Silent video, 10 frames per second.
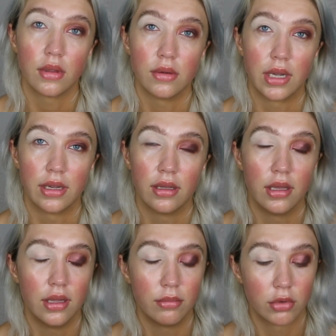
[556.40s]
Okay,
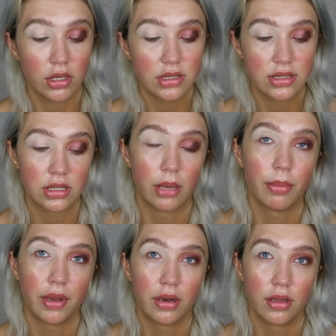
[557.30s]
and we're gonna
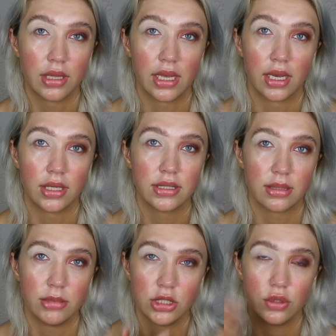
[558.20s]
stop there on the eyes.
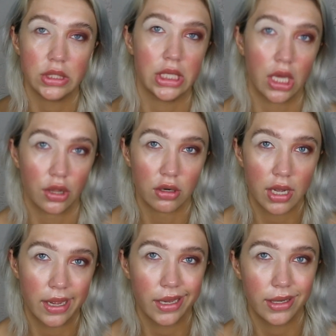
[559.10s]
I'm gonna do the other
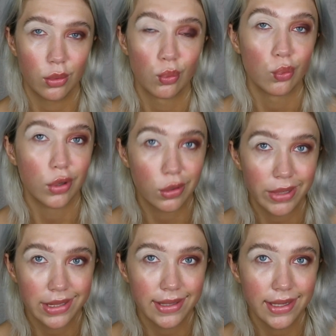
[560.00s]
eye real
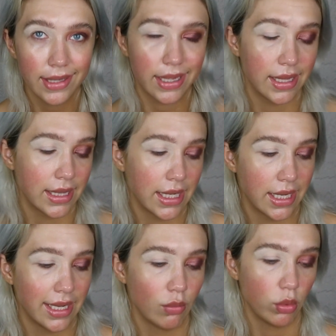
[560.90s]
quickly, and
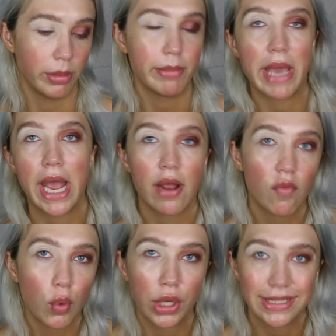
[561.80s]
then we'll be back
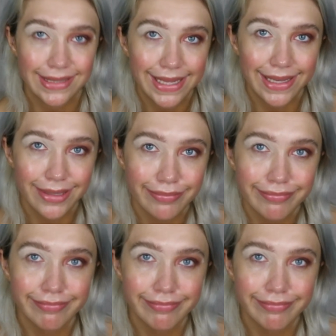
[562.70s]
for the skin.